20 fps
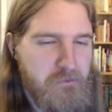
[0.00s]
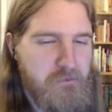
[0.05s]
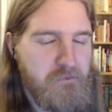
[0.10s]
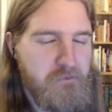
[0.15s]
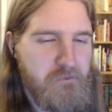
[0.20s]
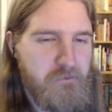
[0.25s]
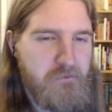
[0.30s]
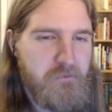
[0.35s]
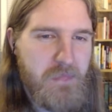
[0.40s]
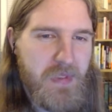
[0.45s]

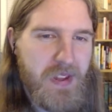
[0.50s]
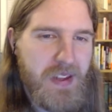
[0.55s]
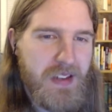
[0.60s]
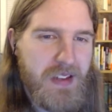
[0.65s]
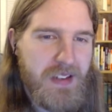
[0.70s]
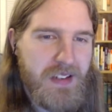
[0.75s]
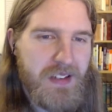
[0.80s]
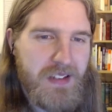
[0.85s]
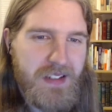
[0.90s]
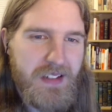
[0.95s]
In fact, that
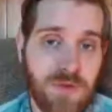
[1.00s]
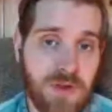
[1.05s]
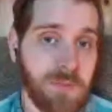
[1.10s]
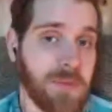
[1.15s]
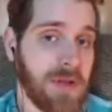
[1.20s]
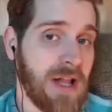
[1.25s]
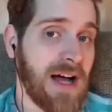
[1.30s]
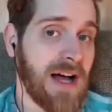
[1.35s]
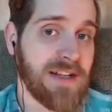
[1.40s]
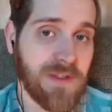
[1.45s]
is the
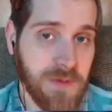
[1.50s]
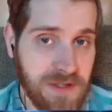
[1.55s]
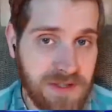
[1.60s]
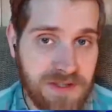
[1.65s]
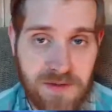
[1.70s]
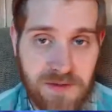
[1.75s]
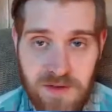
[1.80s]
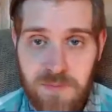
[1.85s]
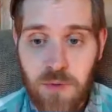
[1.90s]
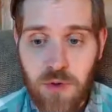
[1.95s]
plot twist.
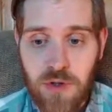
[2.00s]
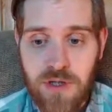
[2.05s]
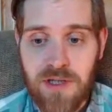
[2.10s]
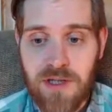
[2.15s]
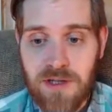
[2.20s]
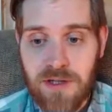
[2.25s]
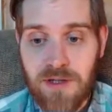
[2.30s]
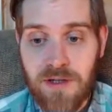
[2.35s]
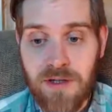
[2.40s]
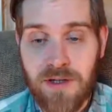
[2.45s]
So spoiler
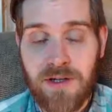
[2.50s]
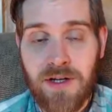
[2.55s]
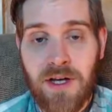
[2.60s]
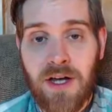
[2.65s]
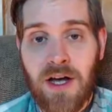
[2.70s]
alert,